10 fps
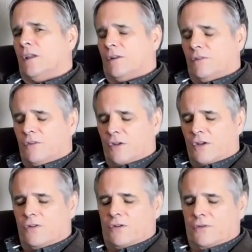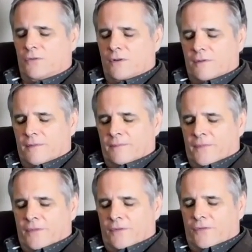continue
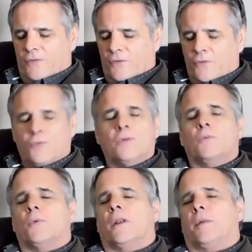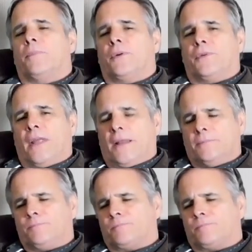to run up their debt.